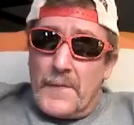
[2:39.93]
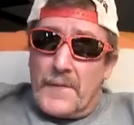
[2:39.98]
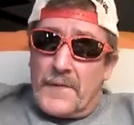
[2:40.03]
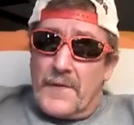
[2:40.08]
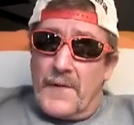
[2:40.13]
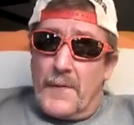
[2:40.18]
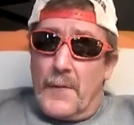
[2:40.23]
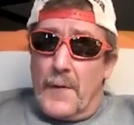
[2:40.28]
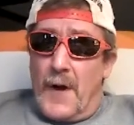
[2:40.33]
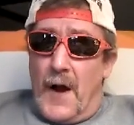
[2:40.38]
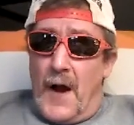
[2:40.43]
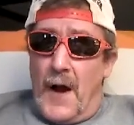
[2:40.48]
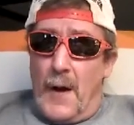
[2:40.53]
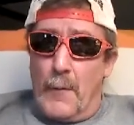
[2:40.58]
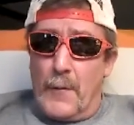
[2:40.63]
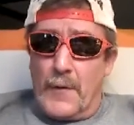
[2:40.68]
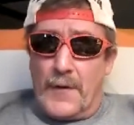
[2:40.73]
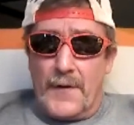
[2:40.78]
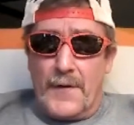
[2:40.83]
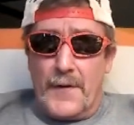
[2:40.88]
see what
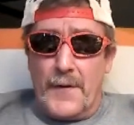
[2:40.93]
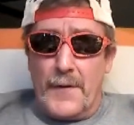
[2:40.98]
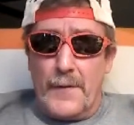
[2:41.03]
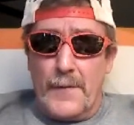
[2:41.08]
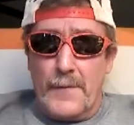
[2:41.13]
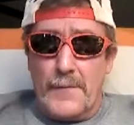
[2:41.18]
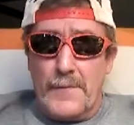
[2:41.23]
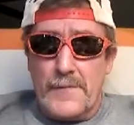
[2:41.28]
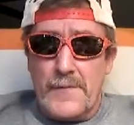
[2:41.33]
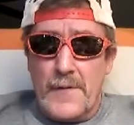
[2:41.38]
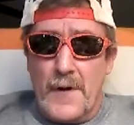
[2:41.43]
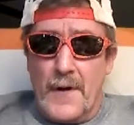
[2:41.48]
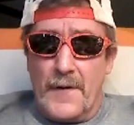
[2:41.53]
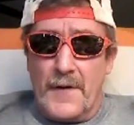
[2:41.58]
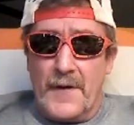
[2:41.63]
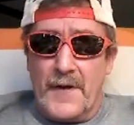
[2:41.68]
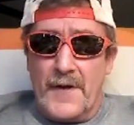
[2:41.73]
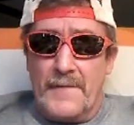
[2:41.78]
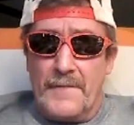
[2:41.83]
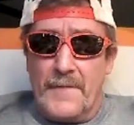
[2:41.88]
Iowa can do
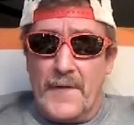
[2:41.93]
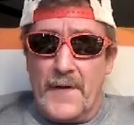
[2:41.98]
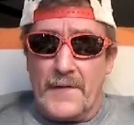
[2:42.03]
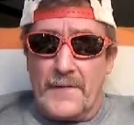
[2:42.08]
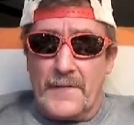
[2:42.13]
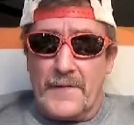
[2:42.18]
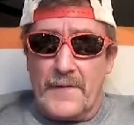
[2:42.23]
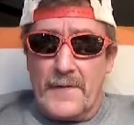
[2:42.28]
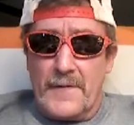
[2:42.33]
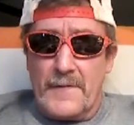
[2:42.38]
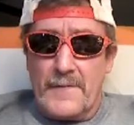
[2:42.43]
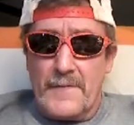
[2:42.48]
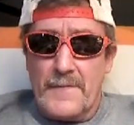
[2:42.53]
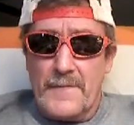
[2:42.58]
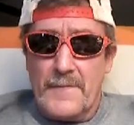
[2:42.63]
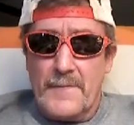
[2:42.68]
on defense to